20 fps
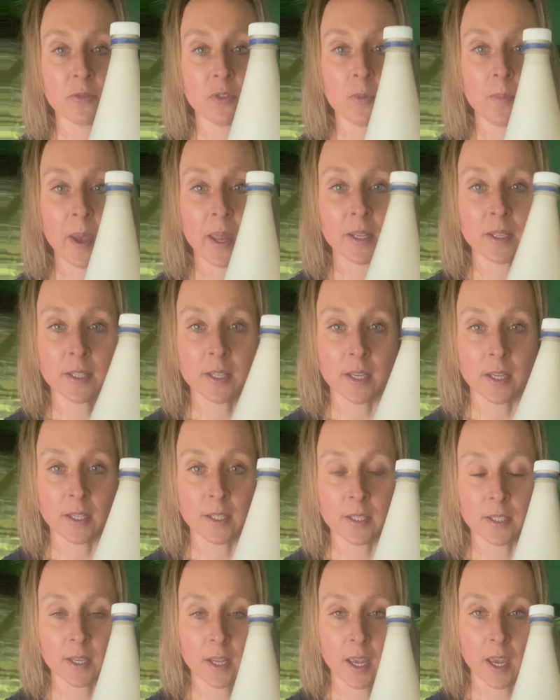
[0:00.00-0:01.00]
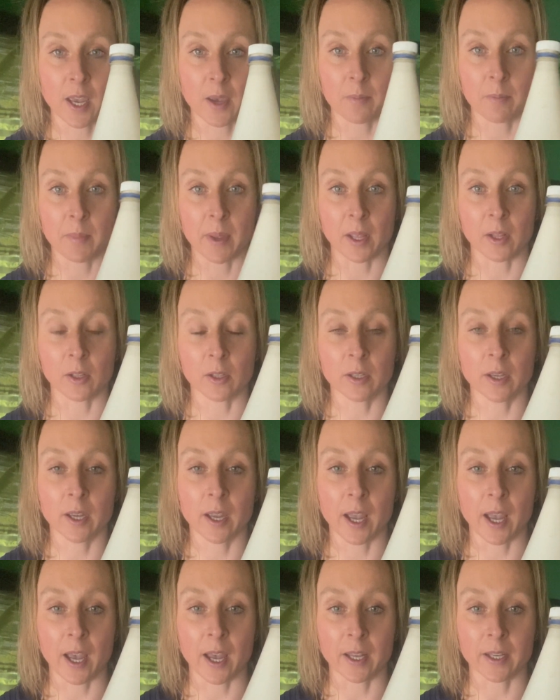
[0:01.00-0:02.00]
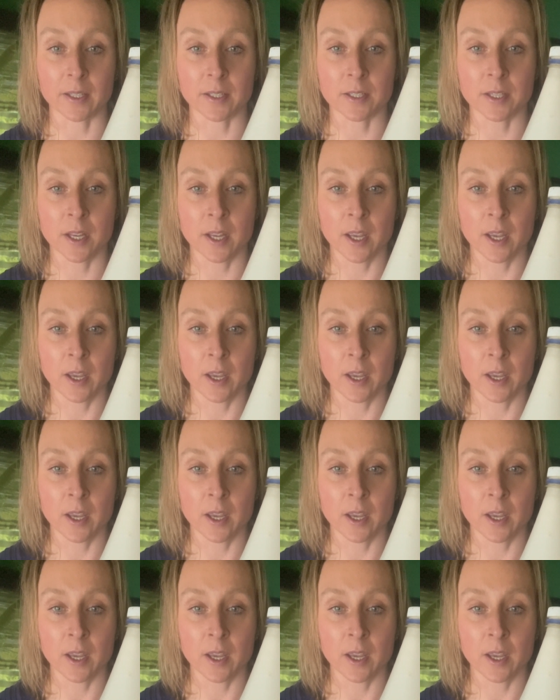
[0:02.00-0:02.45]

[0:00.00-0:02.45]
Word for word: fermented uh, milk and